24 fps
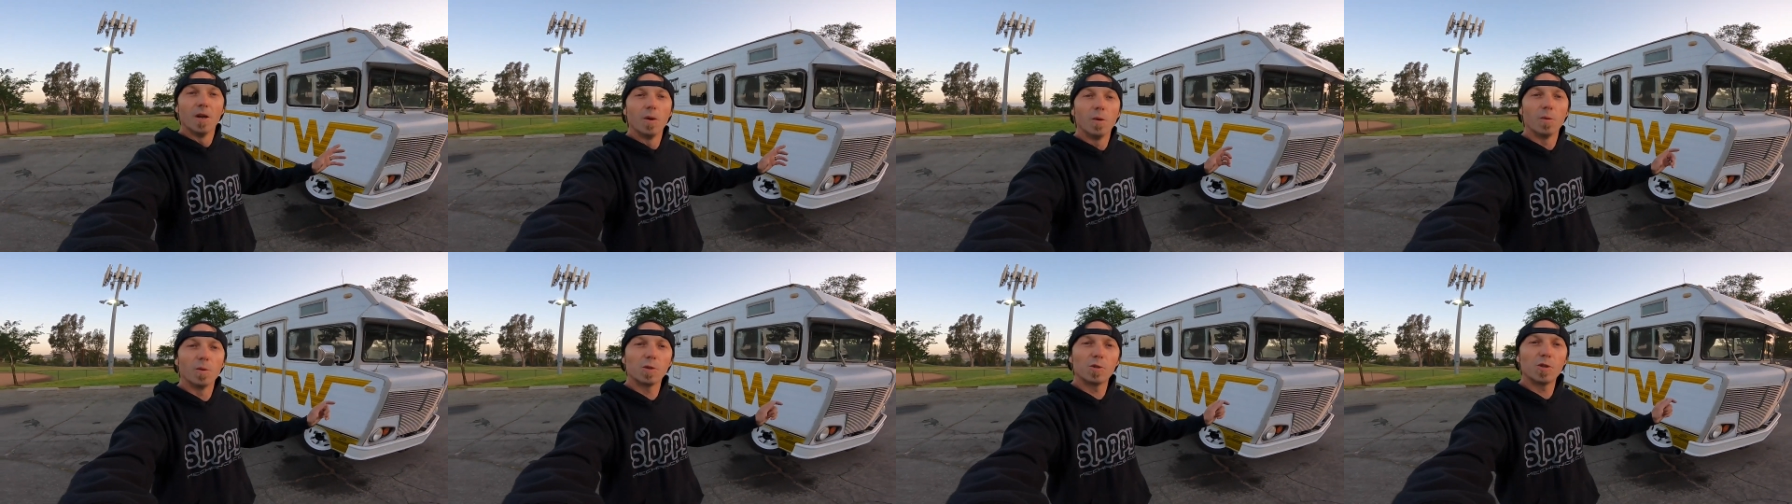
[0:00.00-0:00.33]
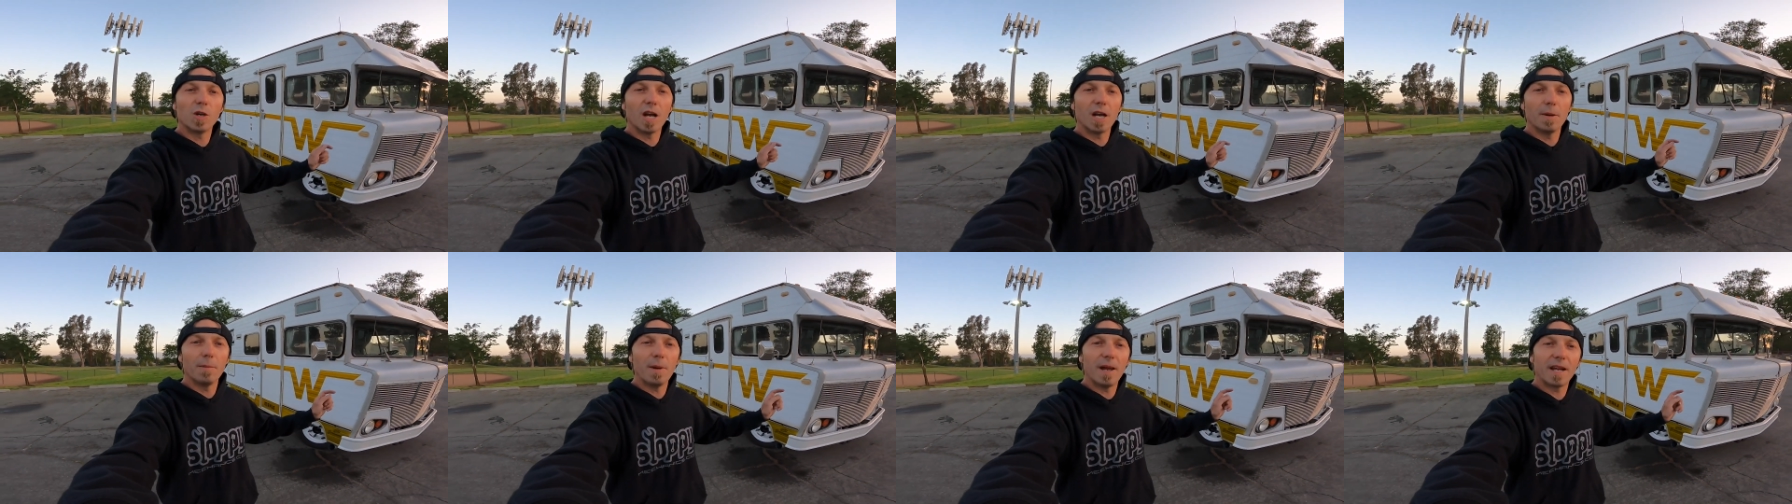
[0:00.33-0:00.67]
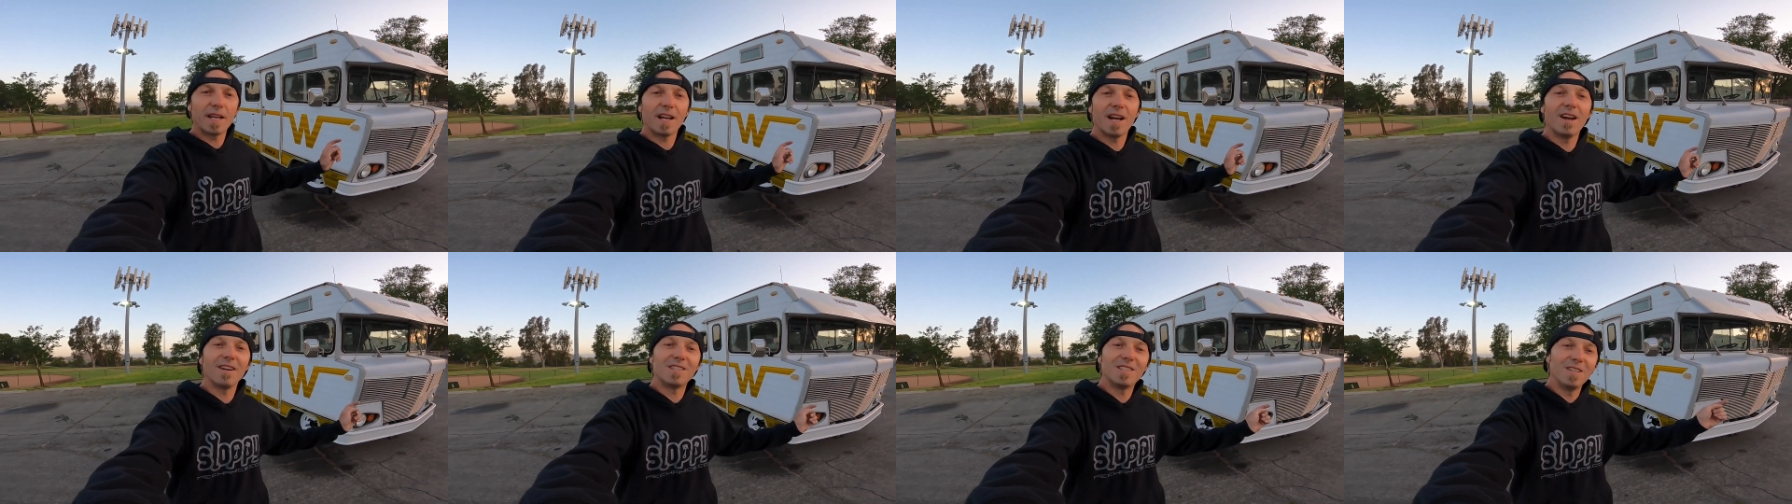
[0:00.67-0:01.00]
We're trying to
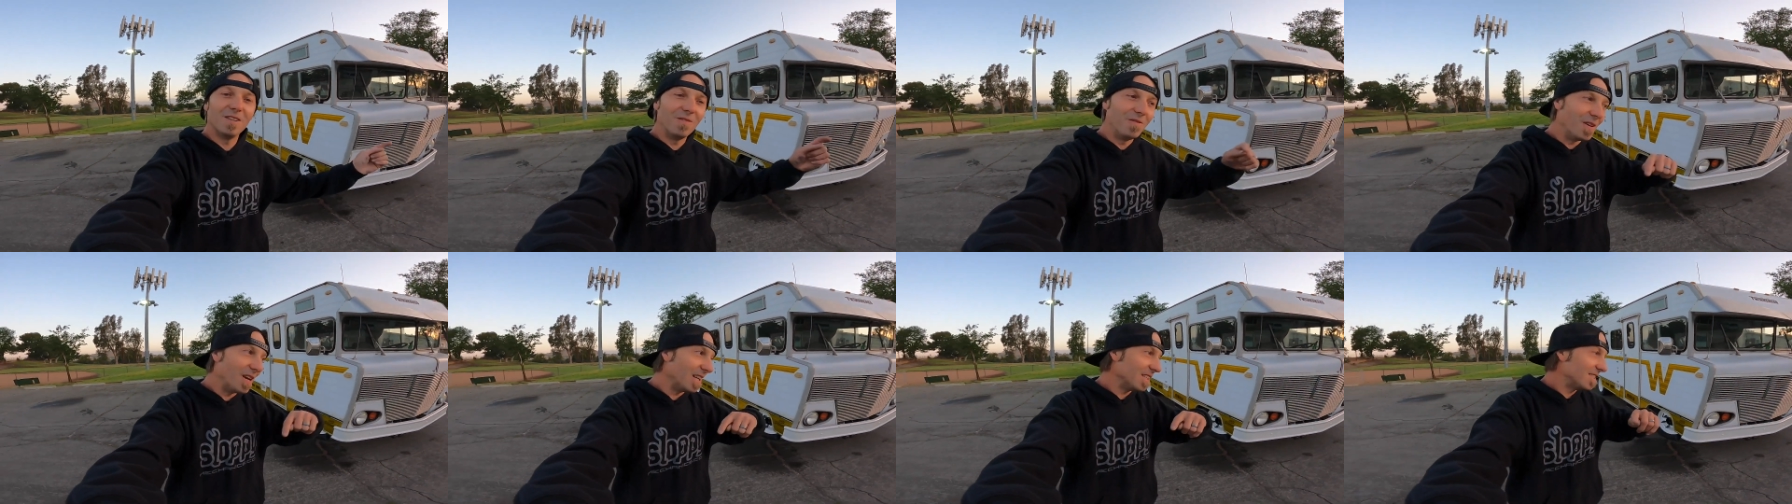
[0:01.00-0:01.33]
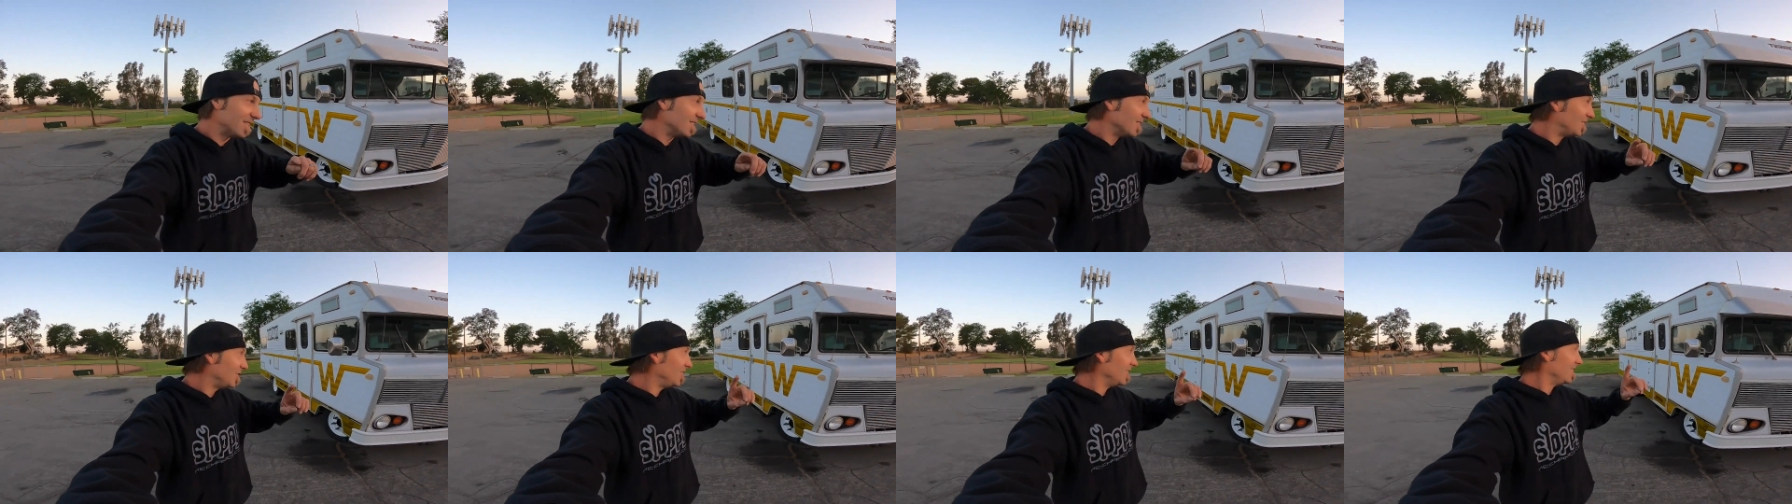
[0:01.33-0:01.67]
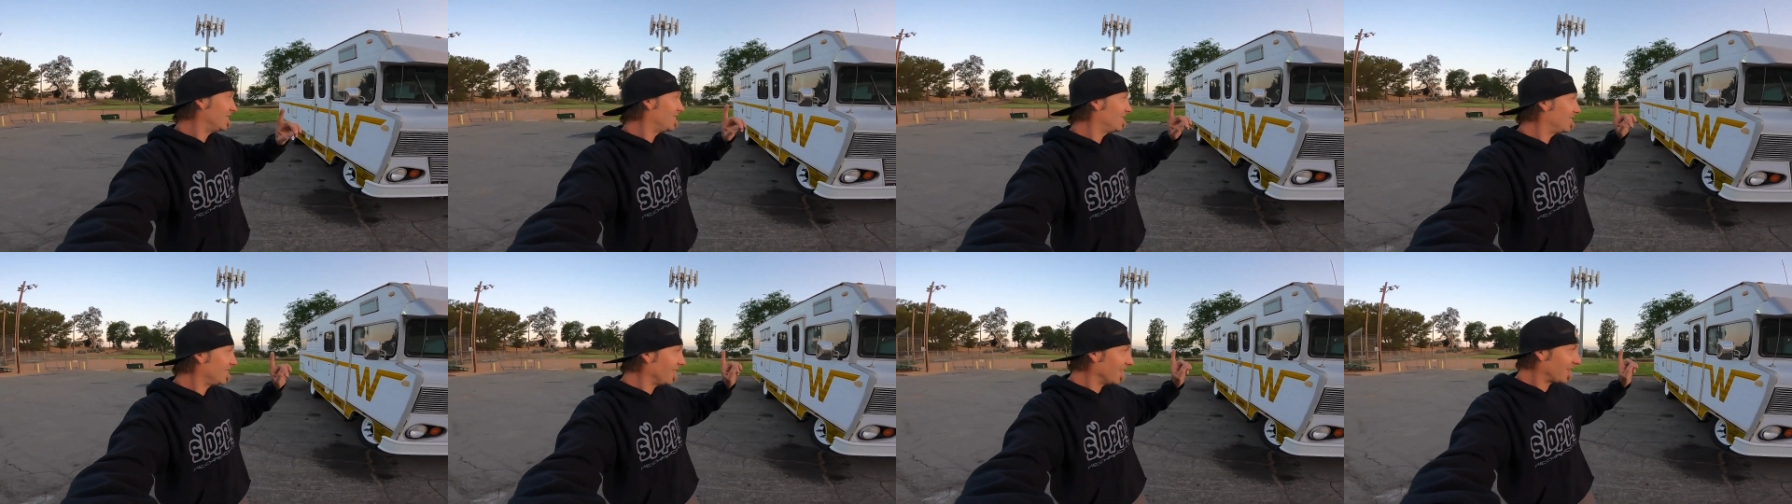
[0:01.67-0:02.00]
make it out to events, and
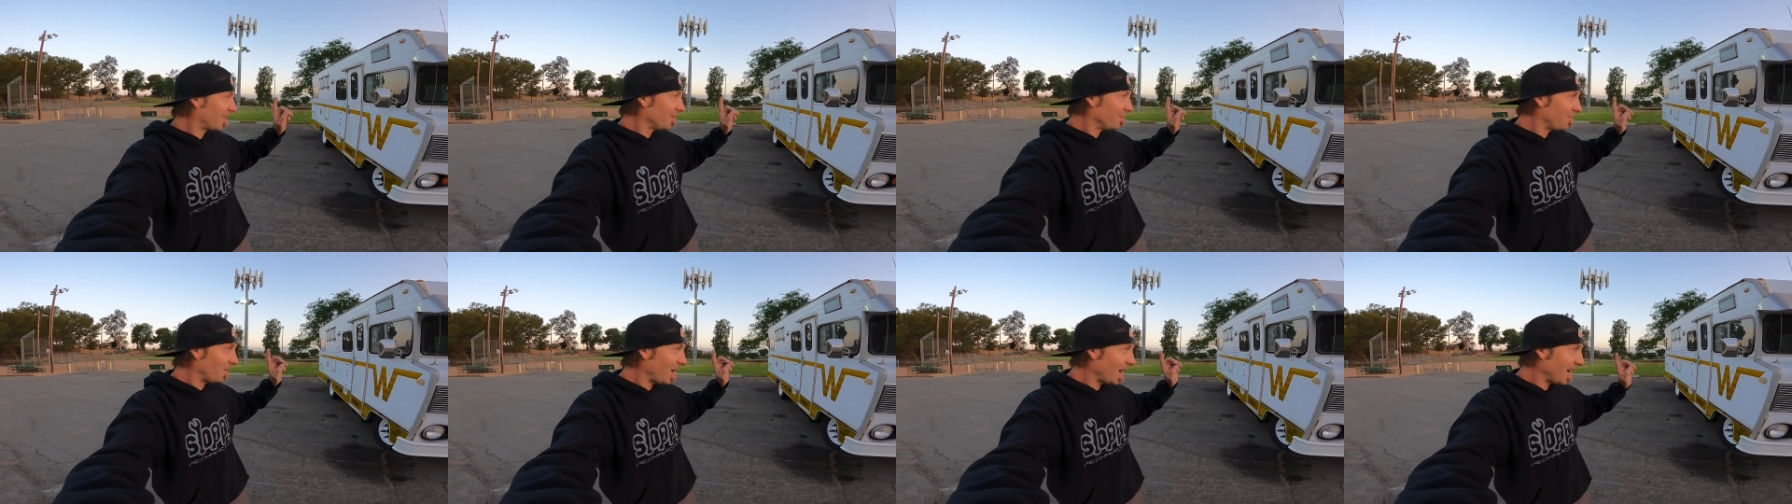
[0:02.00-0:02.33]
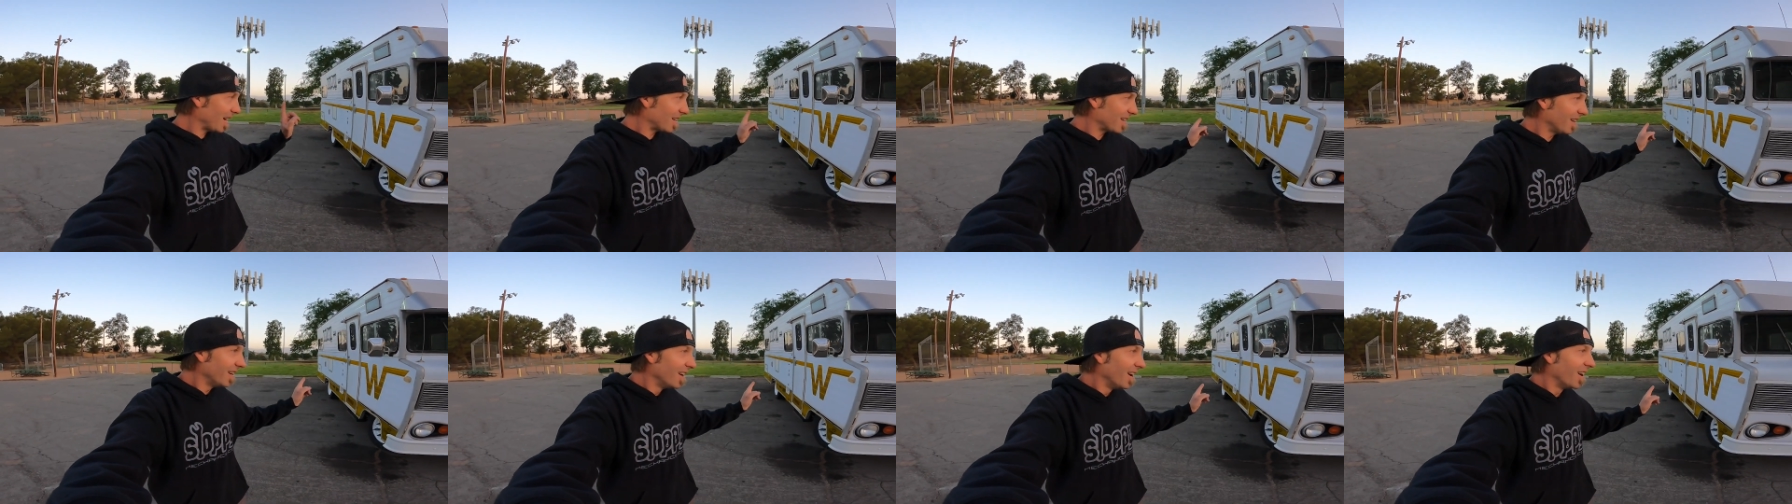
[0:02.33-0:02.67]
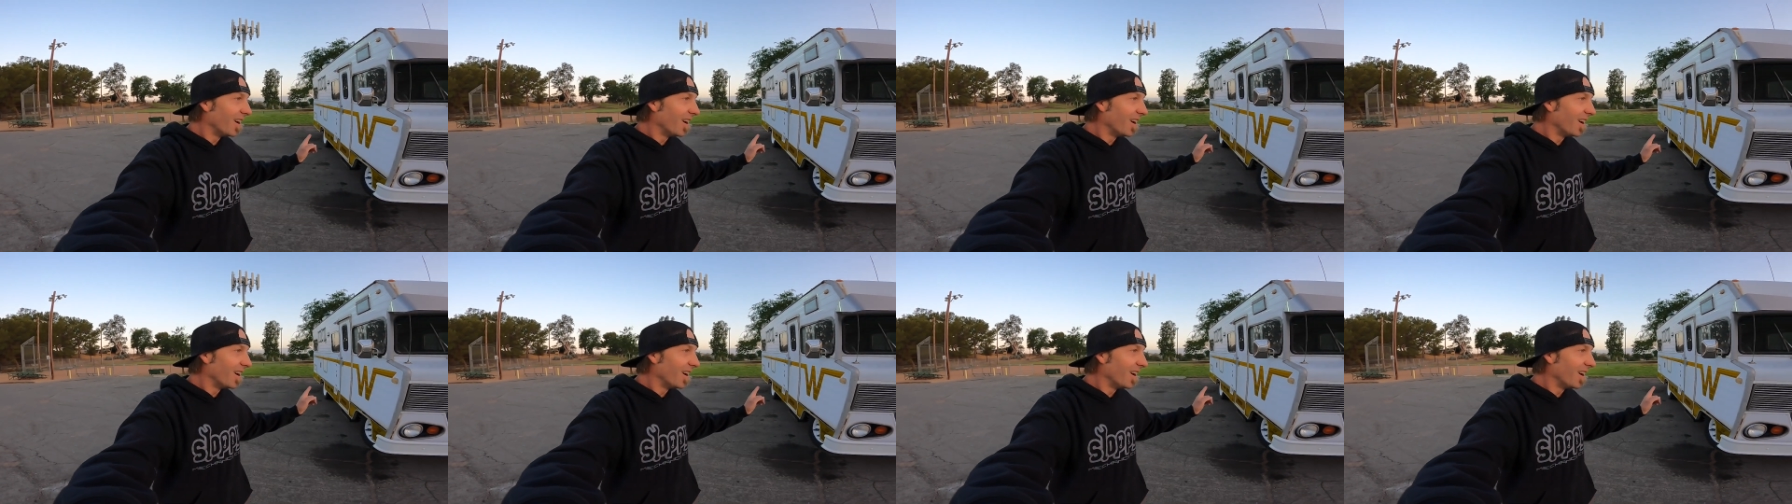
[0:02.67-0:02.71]
she's sucking back